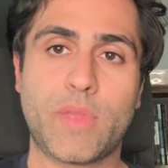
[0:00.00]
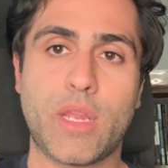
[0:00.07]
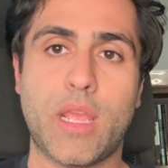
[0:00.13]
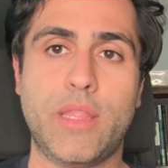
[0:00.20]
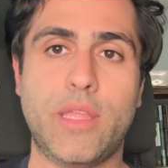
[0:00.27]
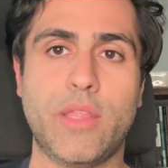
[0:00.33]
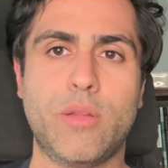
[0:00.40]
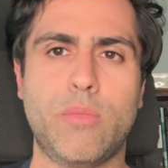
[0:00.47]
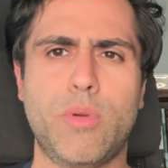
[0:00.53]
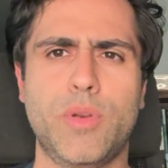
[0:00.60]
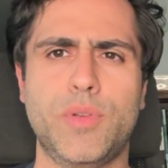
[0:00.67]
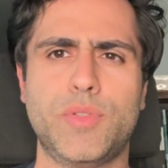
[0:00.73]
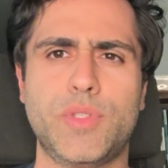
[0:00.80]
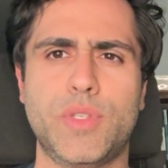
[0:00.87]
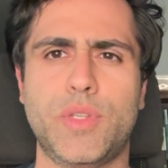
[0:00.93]
And the other
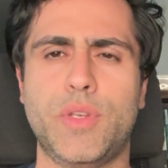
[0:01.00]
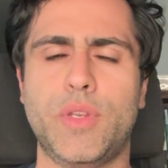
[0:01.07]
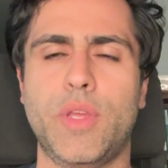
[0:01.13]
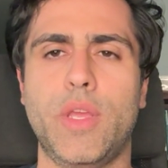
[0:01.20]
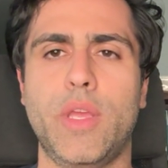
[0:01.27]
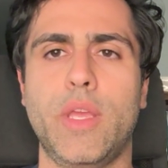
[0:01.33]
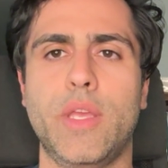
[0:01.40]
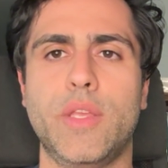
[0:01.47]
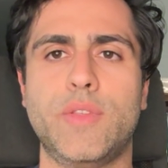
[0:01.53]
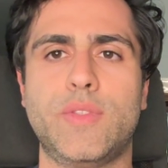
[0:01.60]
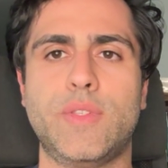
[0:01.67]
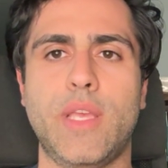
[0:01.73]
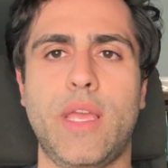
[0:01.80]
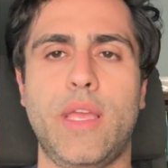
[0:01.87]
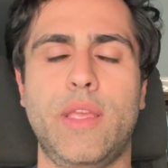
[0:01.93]
person
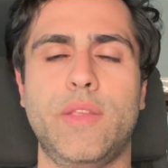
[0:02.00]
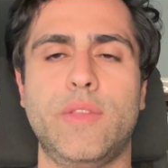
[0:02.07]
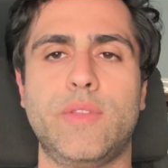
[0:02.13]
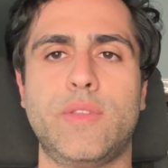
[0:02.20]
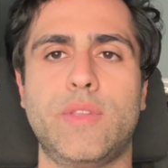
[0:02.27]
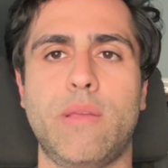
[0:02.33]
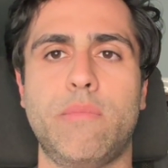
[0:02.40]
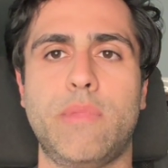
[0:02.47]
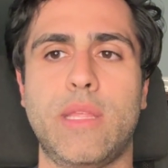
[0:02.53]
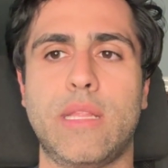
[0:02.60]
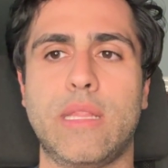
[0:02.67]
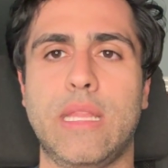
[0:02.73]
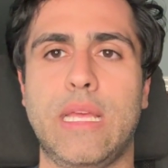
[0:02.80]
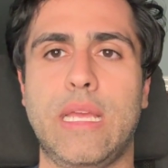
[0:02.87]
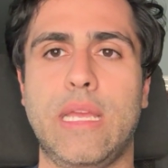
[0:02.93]
says
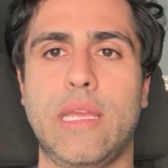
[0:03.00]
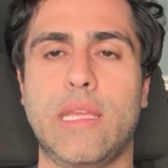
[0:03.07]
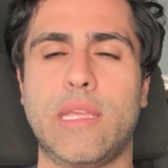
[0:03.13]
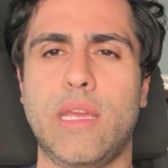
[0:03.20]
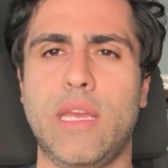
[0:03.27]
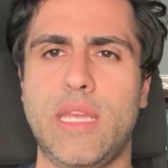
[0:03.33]
something like,